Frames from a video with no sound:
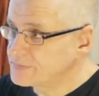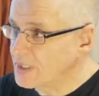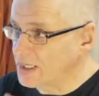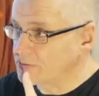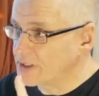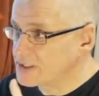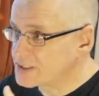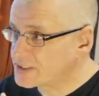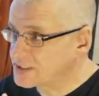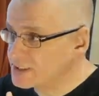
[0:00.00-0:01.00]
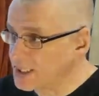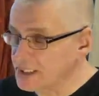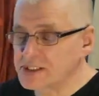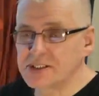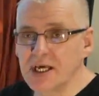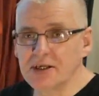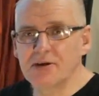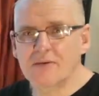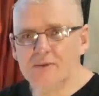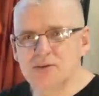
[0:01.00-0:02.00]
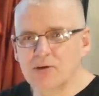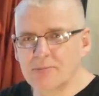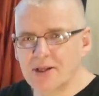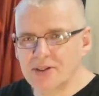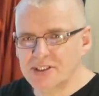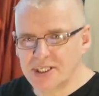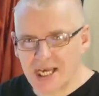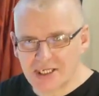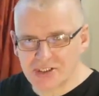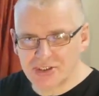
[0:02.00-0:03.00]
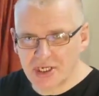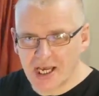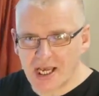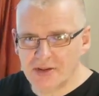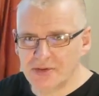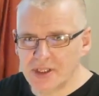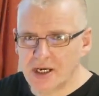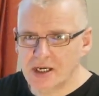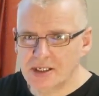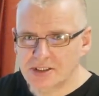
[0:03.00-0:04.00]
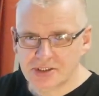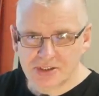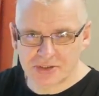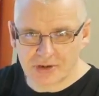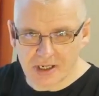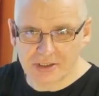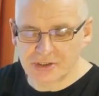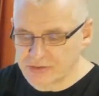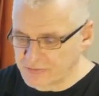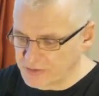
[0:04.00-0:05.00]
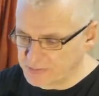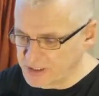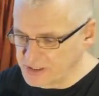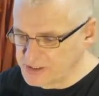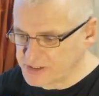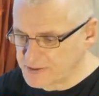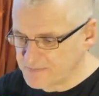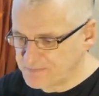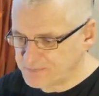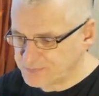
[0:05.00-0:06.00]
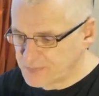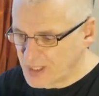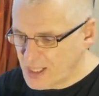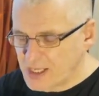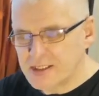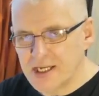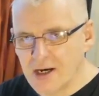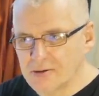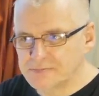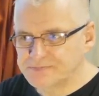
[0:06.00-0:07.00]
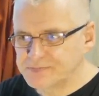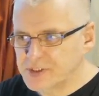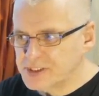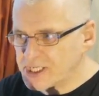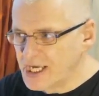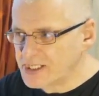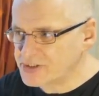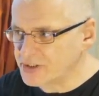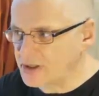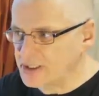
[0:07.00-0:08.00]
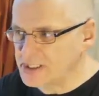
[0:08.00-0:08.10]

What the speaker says: Yeah, grade 6, yeah, you have to talk about the texture and the structure of the piece. Now, the texture